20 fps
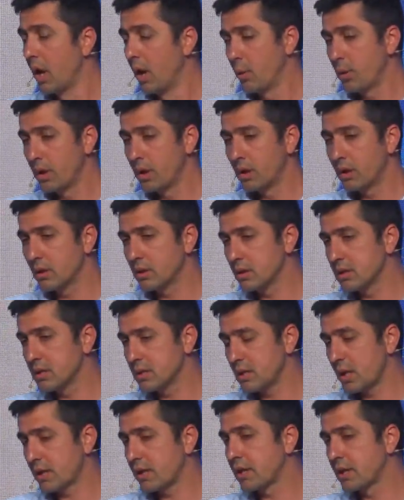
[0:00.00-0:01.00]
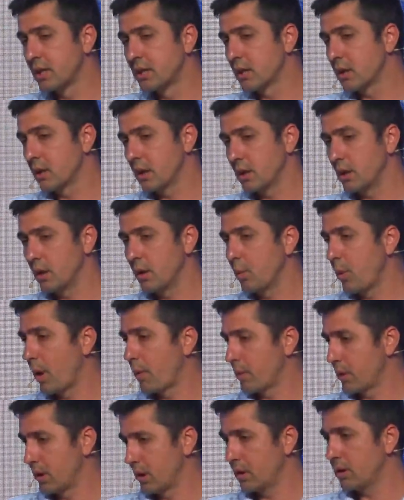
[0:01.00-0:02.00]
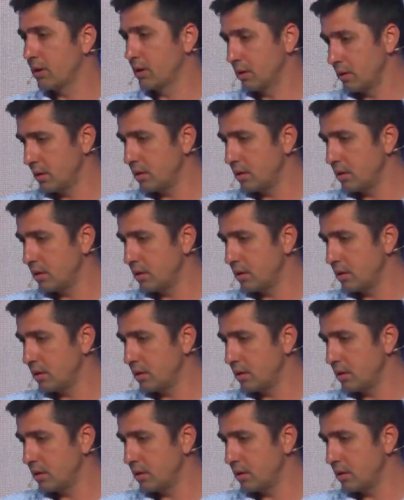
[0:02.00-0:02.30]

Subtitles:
We start to think why we...